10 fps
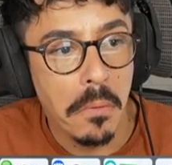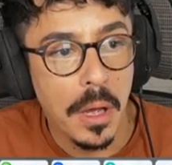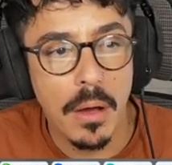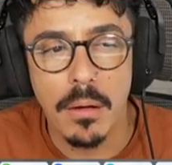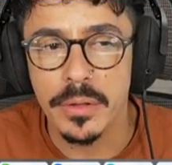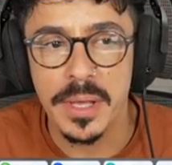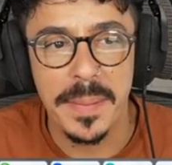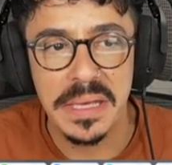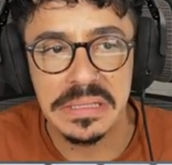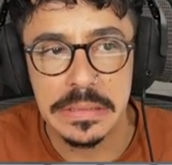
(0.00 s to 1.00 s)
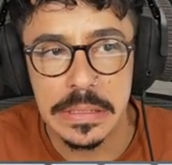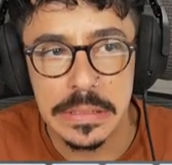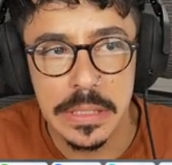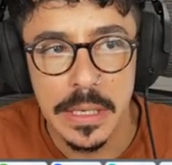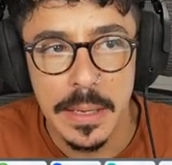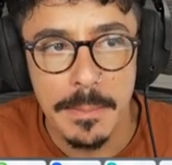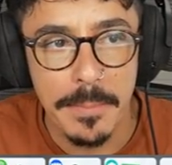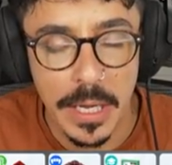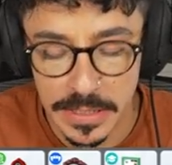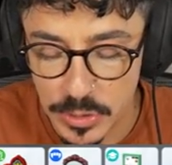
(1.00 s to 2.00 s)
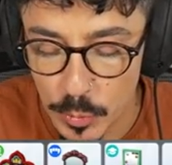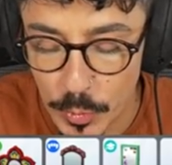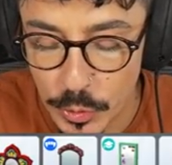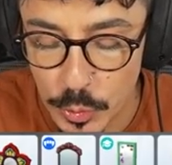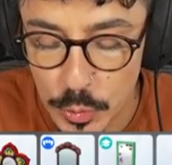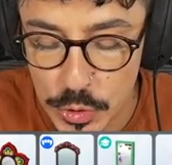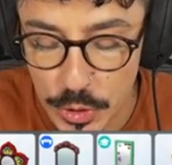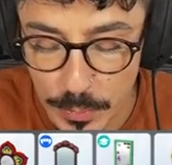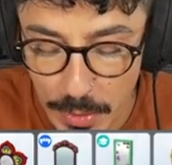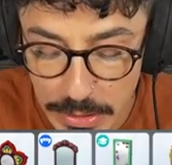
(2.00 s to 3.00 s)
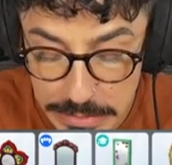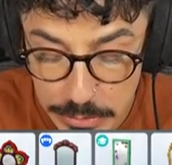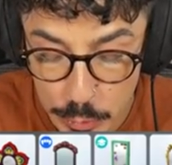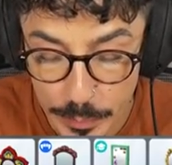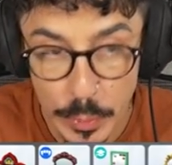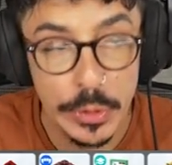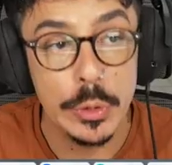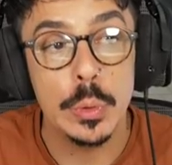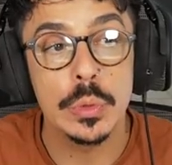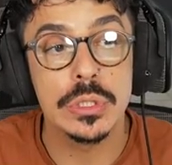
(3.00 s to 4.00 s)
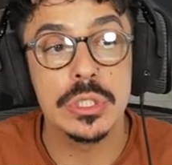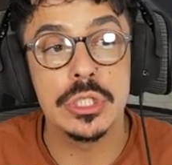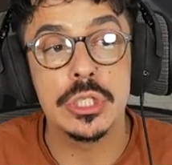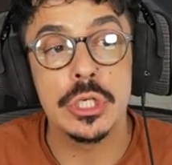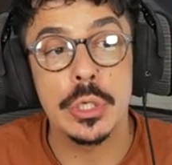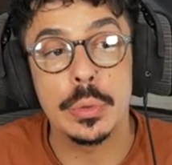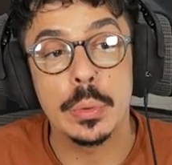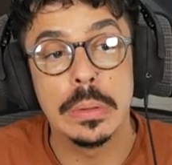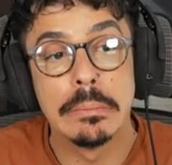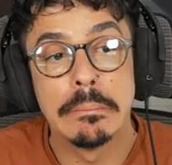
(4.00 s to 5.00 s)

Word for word: Oh, you bastard. Minus 0.02. Minus 0.02.